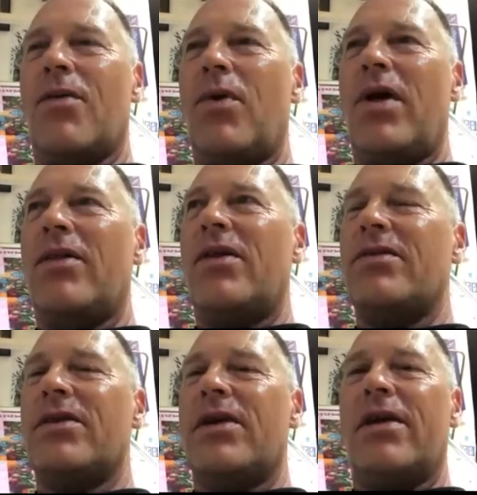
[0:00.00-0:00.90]
yeah, well,
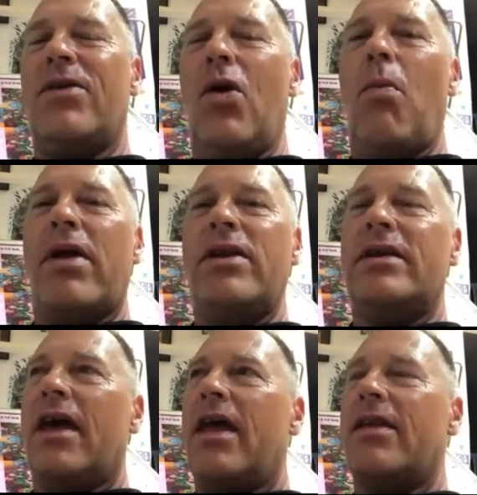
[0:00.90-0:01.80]
yeah, nobody
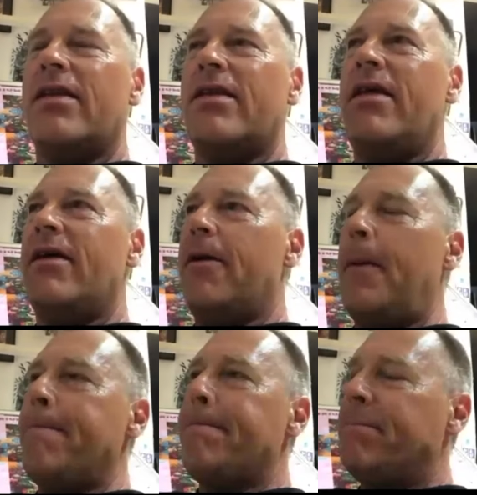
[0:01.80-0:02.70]
can
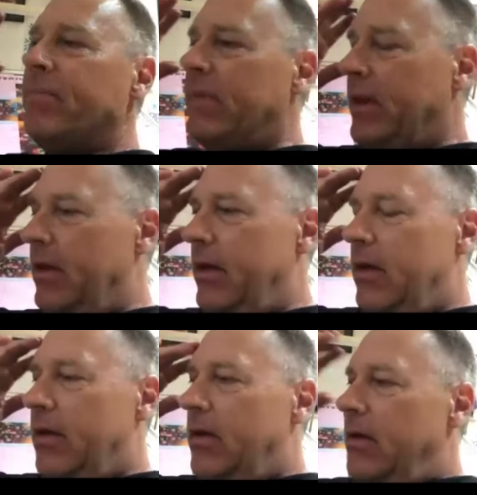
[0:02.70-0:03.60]
um,
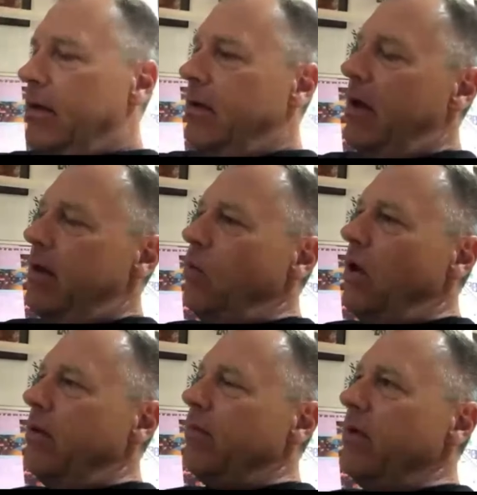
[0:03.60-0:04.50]
can
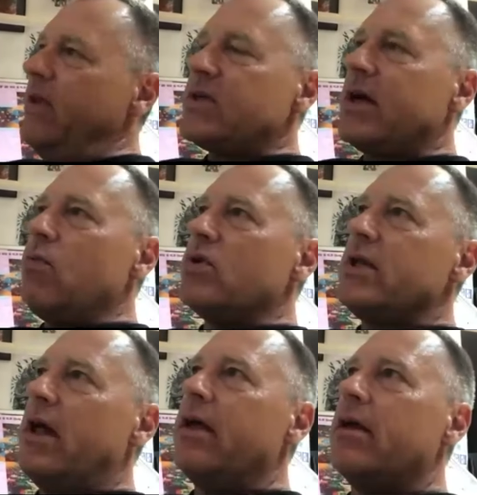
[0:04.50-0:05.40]
well this guy
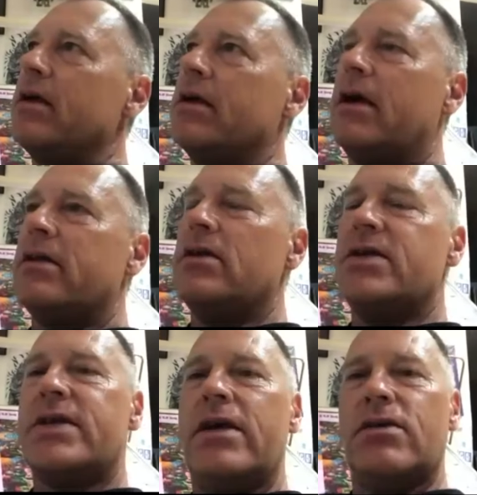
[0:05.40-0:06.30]
was like a
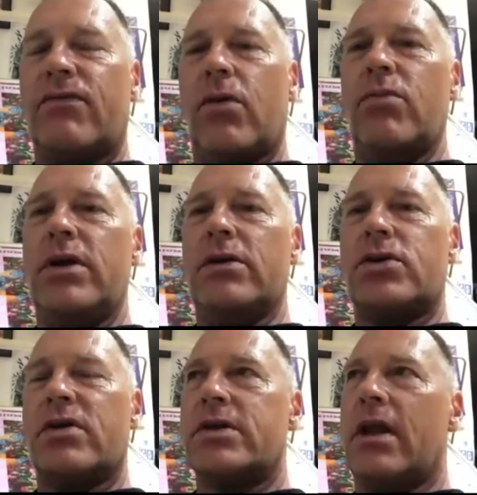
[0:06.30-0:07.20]
catalyst for me
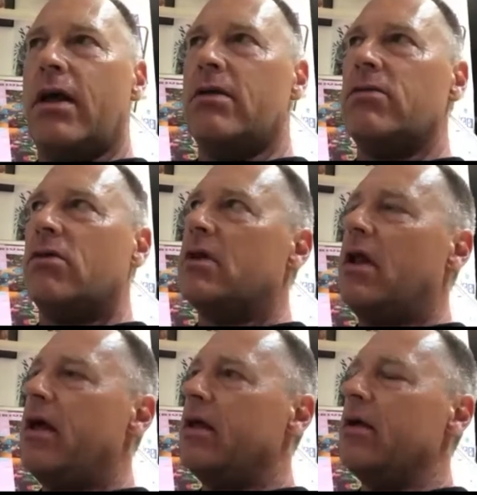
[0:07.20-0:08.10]
just not not
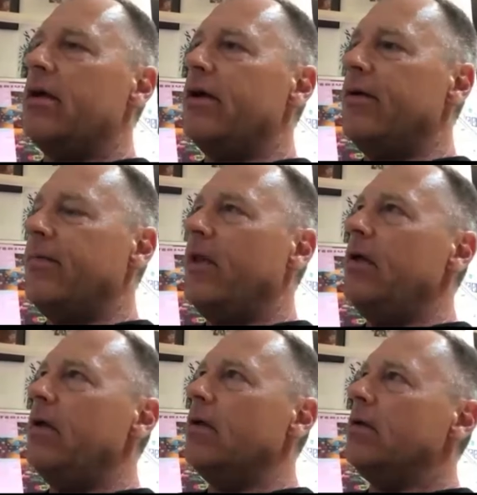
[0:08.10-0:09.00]
mm. like a,
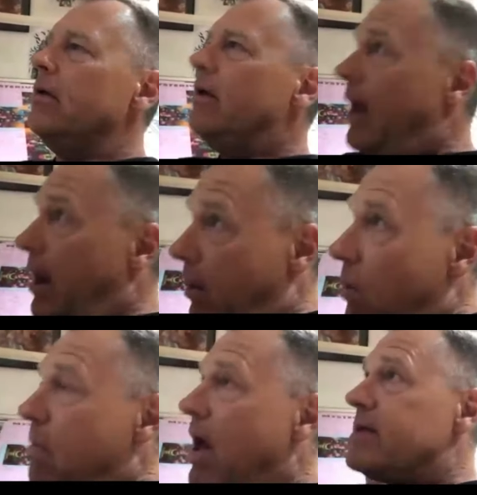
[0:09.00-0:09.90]
a,
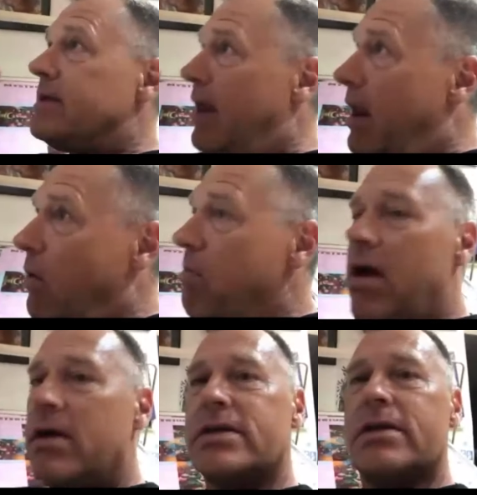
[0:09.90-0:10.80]
hello master hello
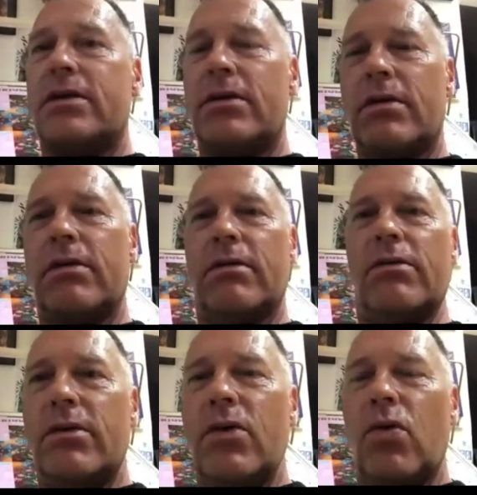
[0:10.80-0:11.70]
master
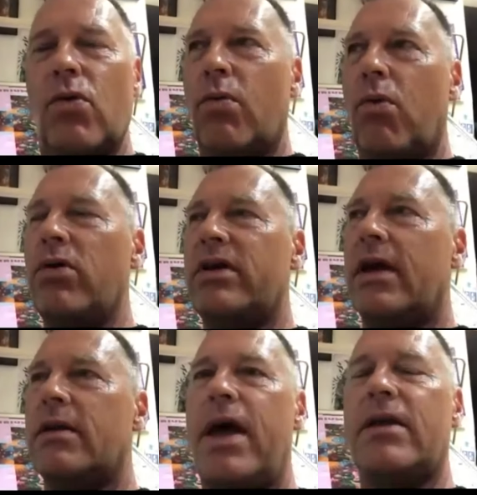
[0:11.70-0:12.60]
mm. you mm-hmm. won't
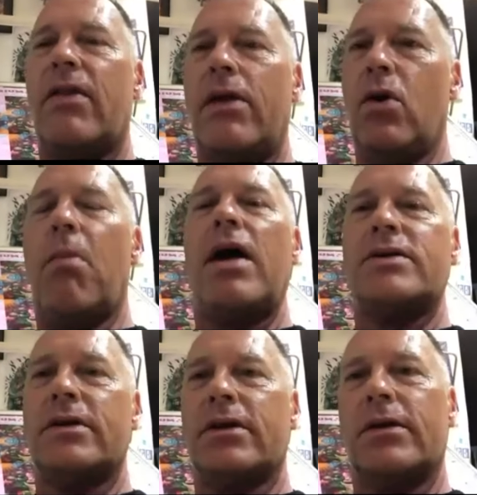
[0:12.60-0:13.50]
get better than your
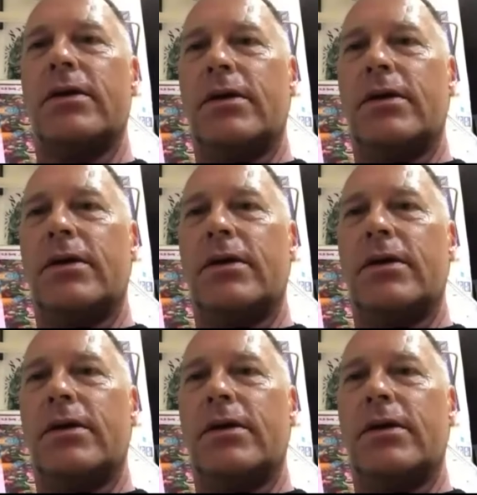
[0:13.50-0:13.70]
master